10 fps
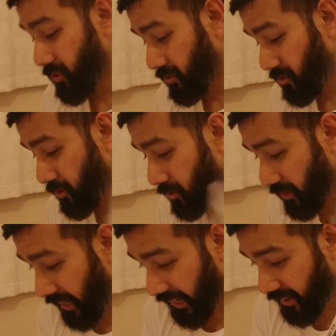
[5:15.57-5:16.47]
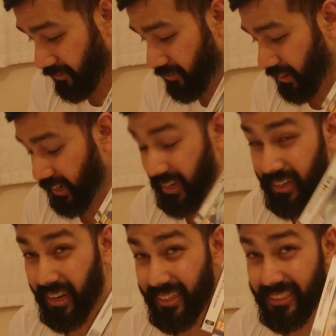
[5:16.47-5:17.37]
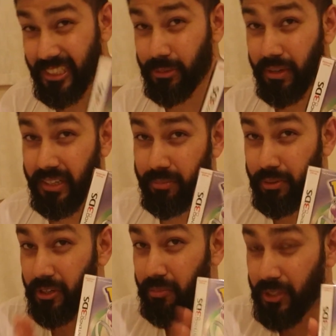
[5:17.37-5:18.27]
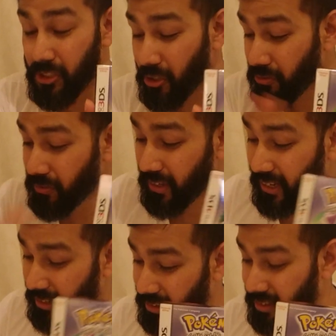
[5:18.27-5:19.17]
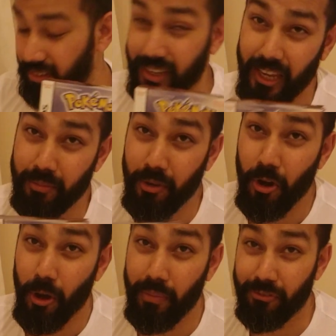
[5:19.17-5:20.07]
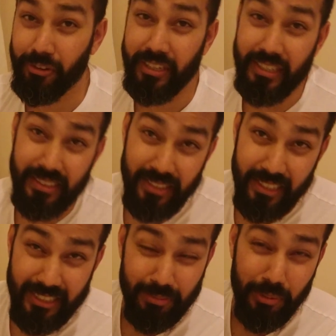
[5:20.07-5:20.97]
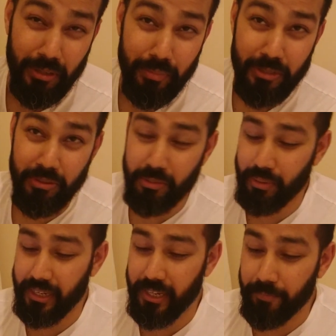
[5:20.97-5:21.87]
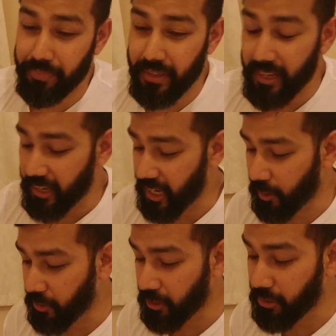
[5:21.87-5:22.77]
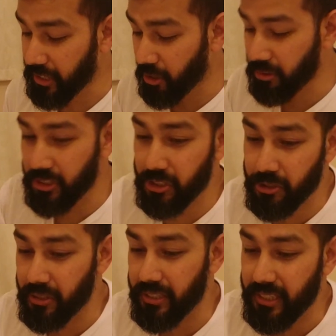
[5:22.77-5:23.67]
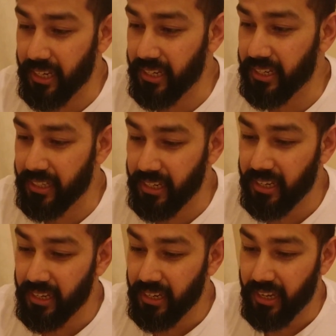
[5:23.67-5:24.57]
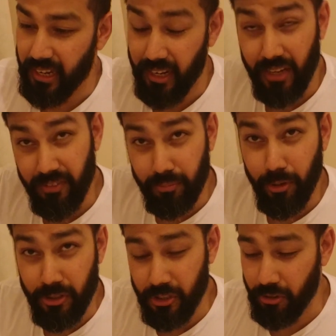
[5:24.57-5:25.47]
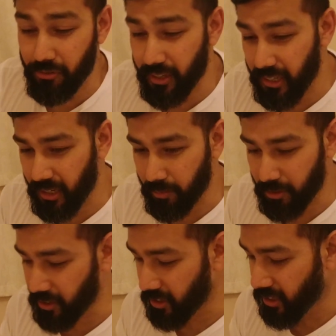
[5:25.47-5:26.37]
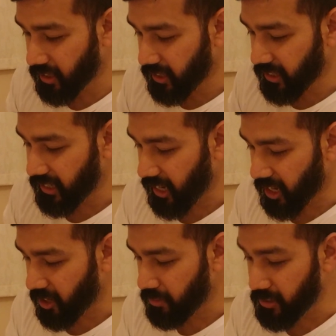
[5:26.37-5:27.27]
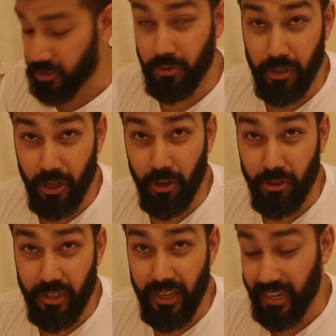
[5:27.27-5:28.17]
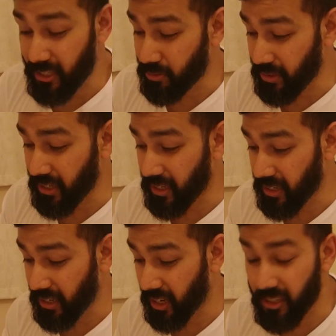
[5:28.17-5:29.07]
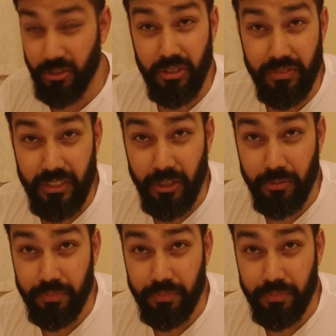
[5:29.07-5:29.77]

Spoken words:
So it's cool to have, and at least this way I get to put it on my shelf and get the game on my 3DS, and it's probably the best way to play it. Anyway, we're going to quickly go into a live unboxing of it, and I'm going to install the code as we do this video.